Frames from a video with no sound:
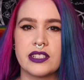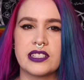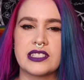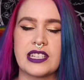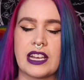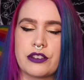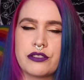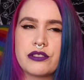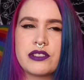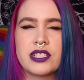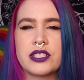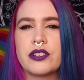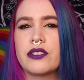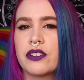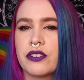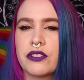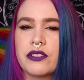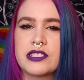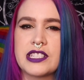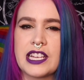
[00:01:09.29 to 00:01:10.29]
It's actually still a
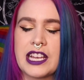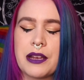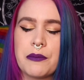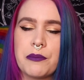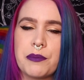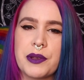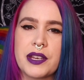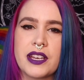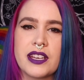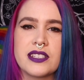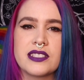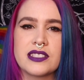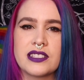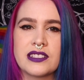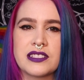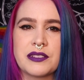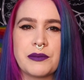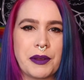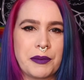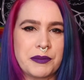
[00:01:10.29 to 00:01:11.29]
little damp because
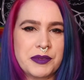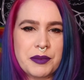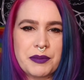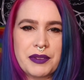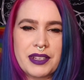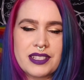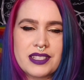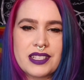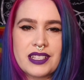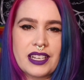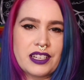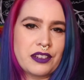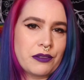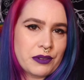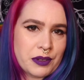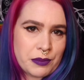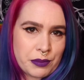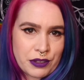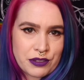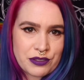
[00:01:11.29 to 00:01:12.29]
sometimes I'm lazy and I don't
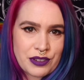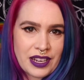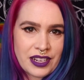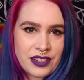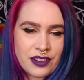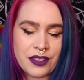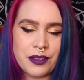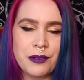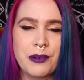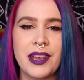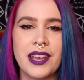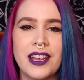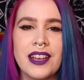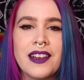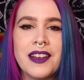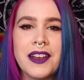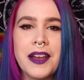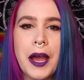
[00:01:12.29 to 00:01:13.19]
want to blow dry it all the way.